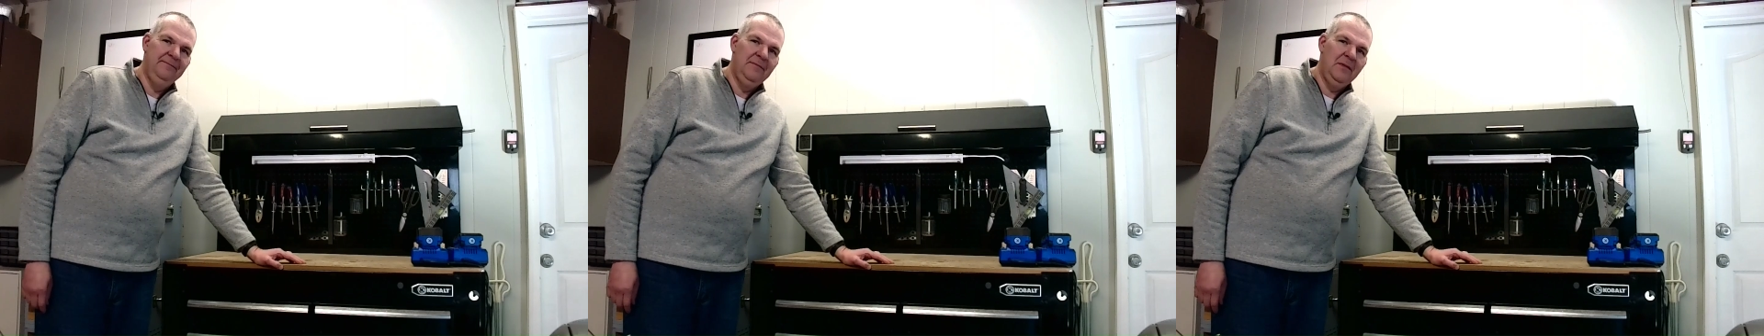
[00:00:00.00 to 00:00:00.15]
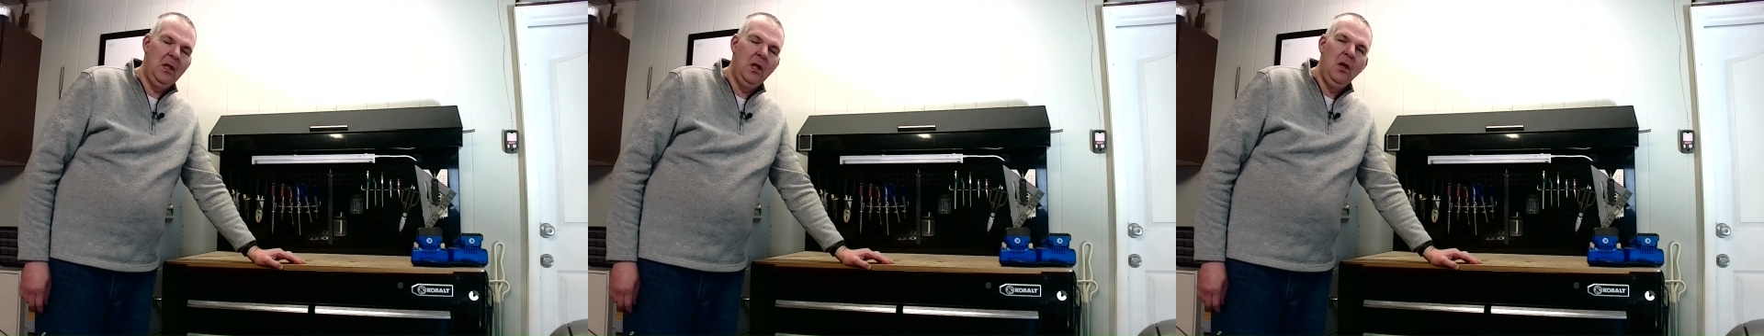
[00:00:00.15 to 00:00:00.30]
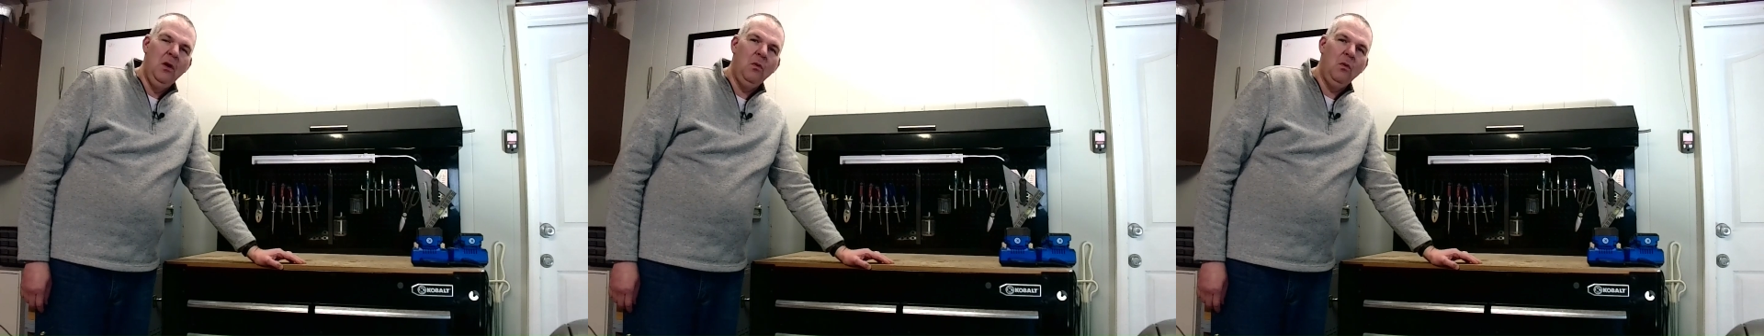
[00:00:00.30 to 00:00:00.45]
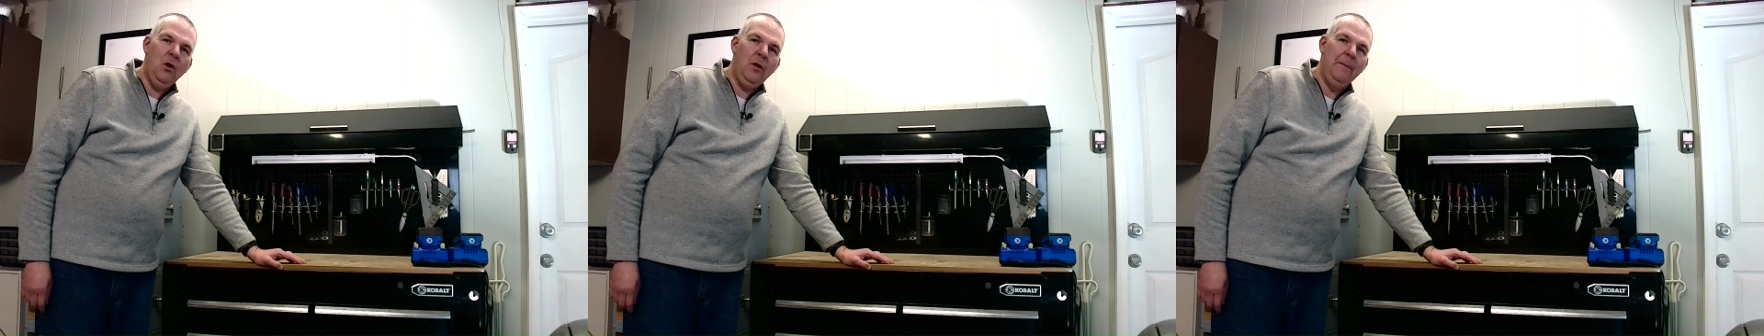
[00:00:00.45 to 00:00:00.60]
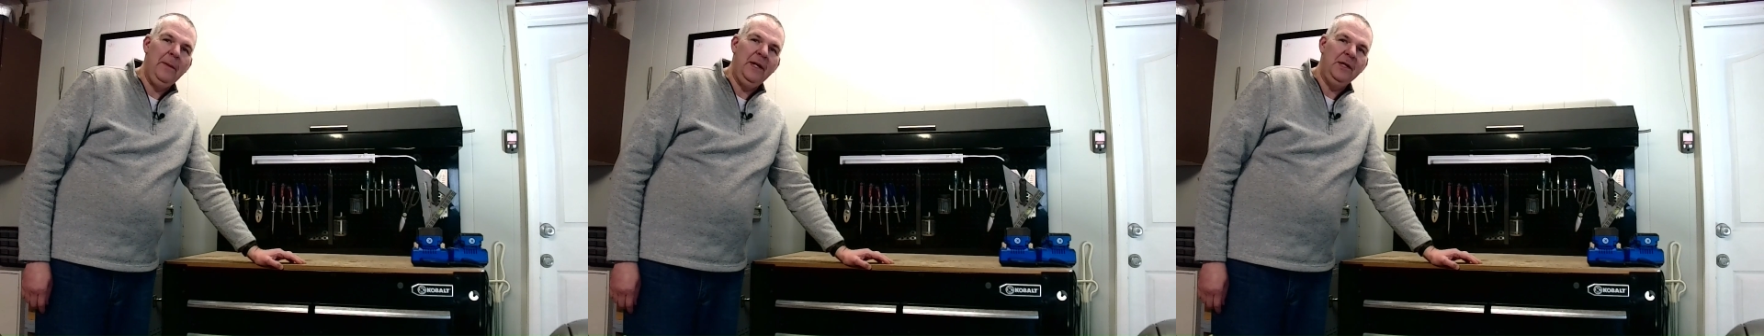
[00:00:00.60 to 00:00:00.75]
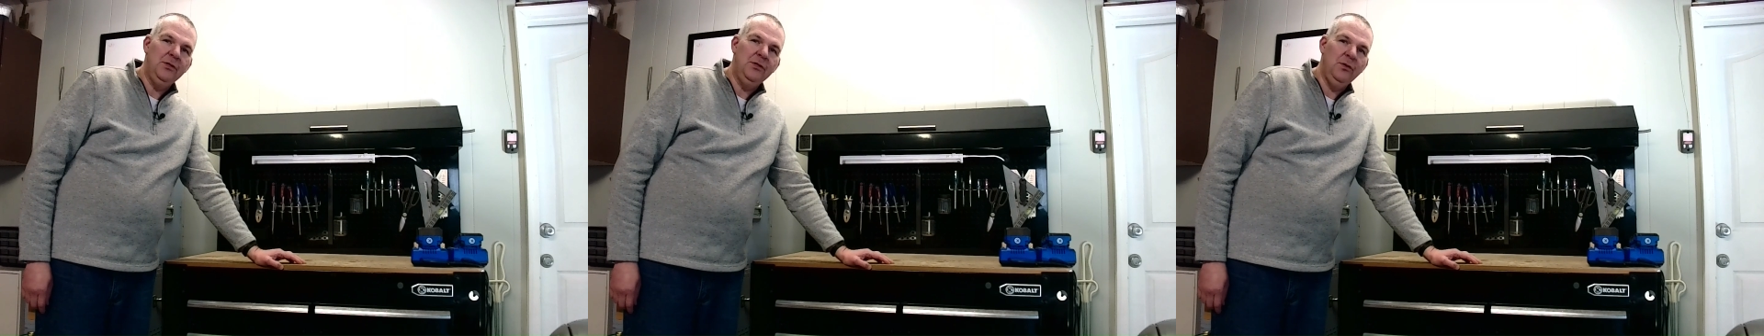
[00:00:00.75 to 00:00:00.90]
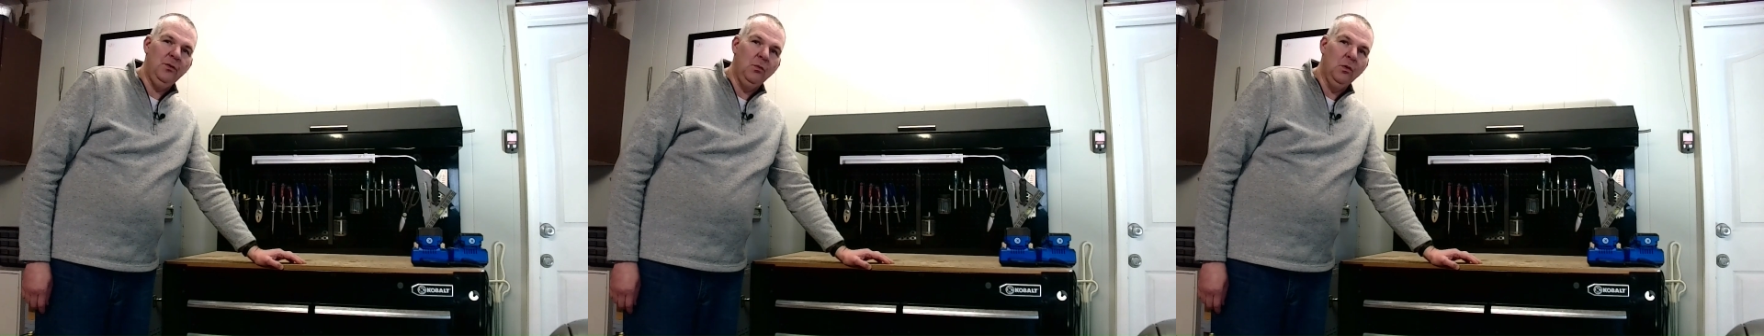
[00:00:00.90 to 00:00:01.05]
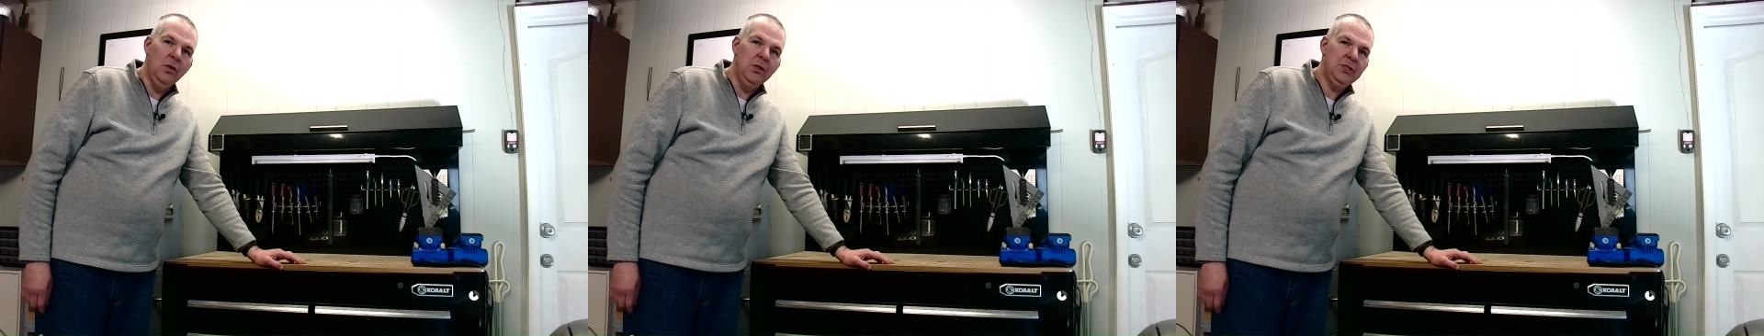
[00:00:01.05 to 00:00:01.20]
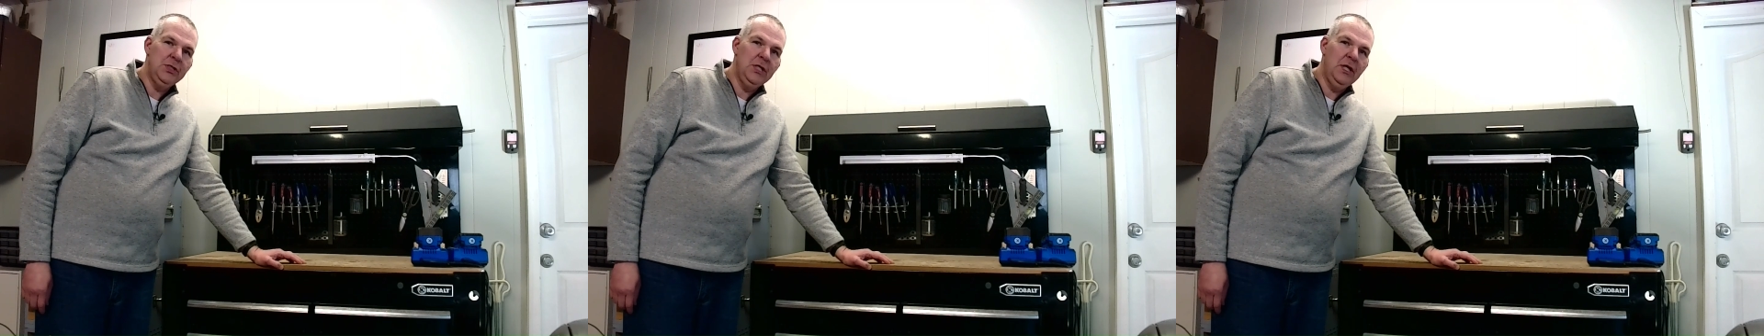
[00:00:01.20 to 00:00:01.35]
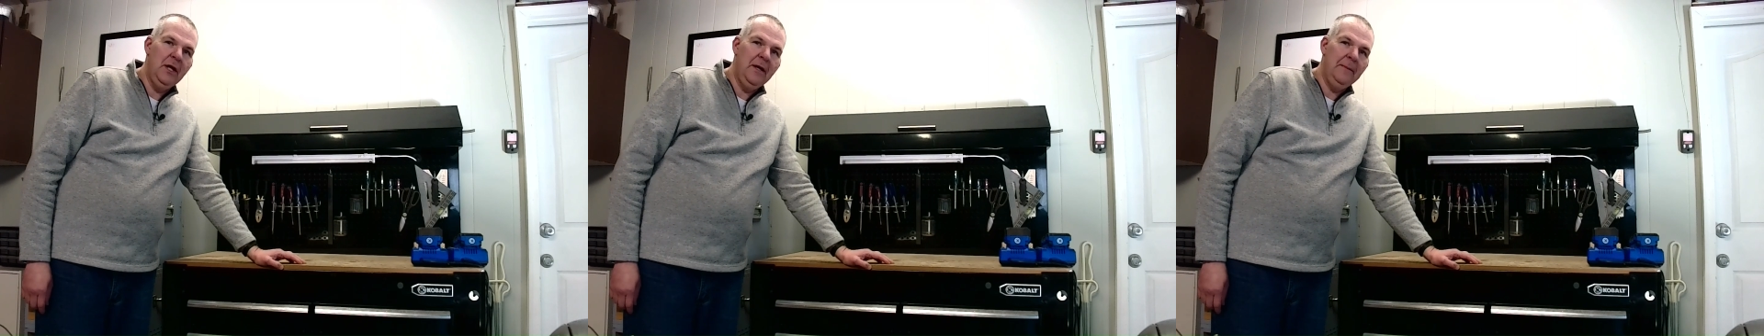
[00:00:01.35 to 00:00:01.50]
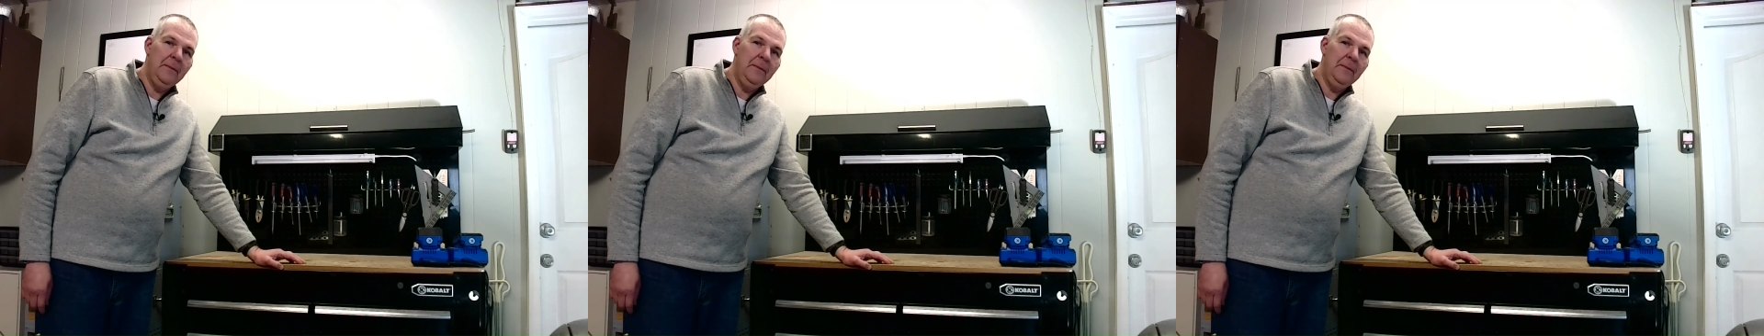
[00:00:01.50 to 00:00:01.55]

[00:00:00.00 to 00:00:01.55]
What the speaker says: Welcome back to the workshop.